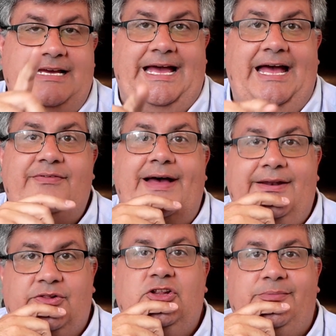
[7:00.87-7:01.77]
have had
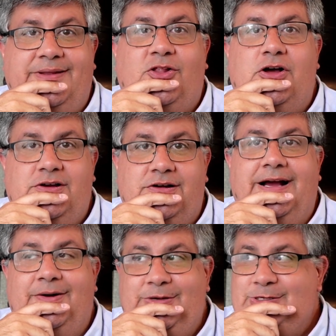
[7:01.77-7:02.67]
a little bit longer
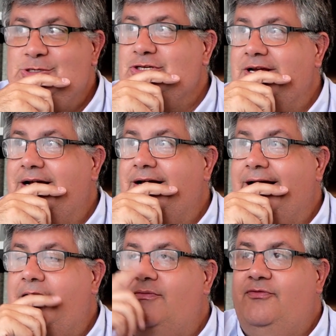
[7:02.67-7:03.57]
outage
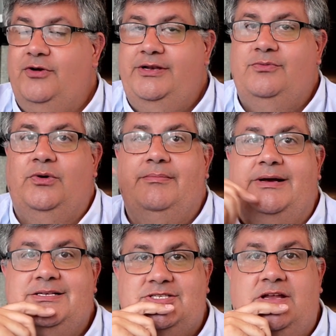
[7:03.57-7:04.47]
out front when
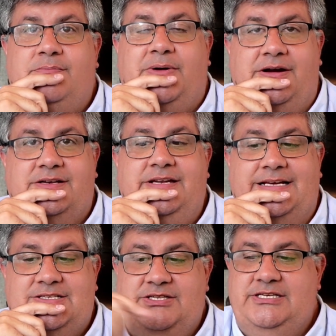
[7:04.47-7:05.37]
my son parked
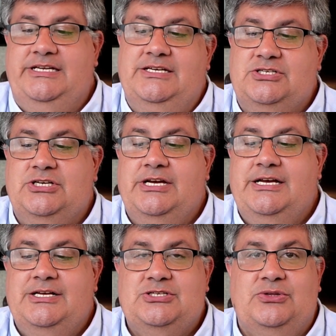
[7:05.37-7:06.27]
next to the dish.
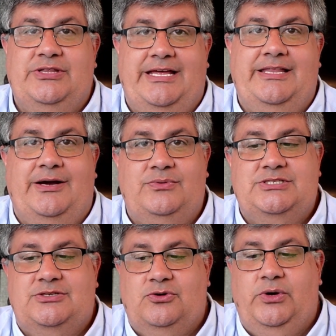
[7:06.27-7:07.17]
So that
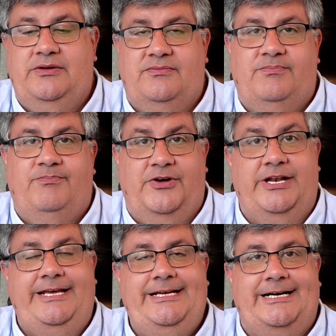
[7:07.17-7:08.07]
was quite
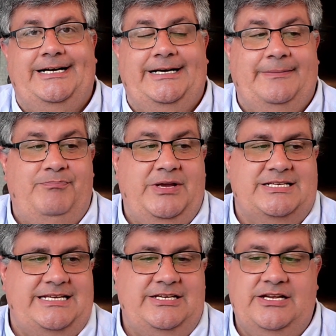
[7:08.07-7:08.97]
funny
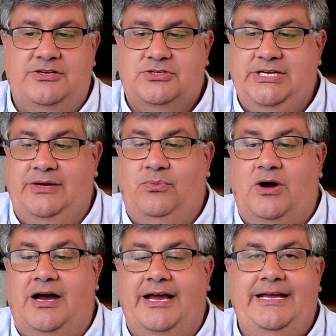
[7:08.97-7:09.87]
because I didn't understand
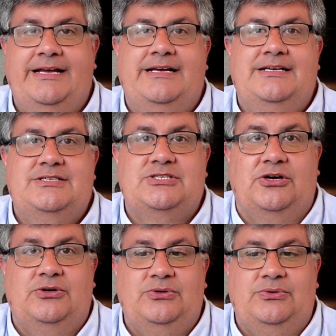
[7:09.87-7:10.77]
why.
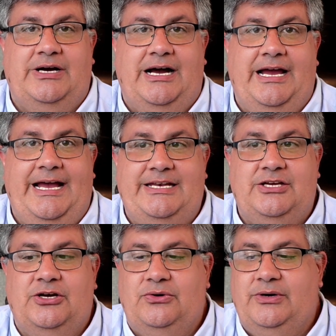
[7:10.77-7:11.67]
So I had to
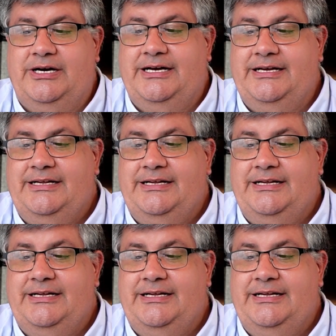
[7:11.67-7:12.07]
go